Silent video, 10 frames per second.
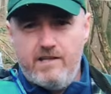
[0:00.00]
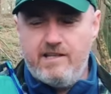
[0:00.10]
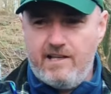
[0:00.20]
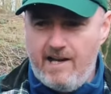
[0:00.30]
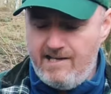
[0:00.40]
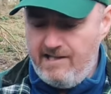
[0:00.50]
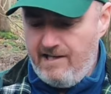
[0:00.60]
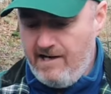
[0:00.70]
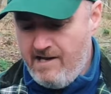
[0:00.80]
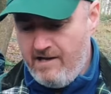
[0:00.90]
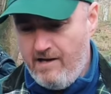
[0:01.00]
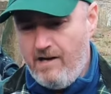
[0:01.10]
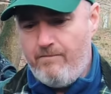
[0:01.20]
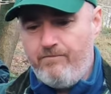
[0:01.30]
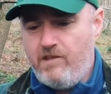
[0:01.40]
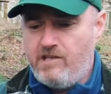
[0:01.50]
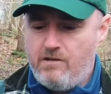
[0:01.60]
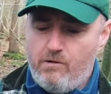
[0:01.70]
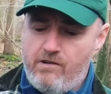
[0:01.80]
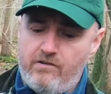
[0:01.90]
this is the Katadyn. This
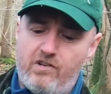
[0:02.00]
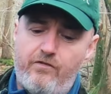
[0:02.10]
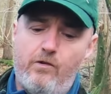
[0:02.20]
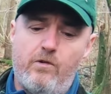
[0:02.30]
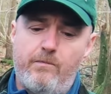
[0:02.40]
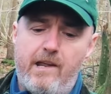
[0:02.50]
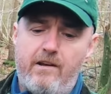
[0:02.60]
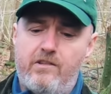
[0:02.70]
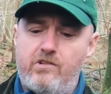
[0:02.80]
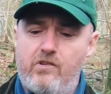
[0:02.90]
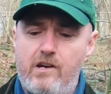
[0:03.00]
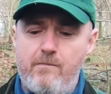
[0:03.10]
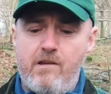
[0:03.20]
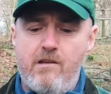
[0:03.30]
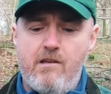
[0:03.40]
is the one that I've just filled up down at the stream.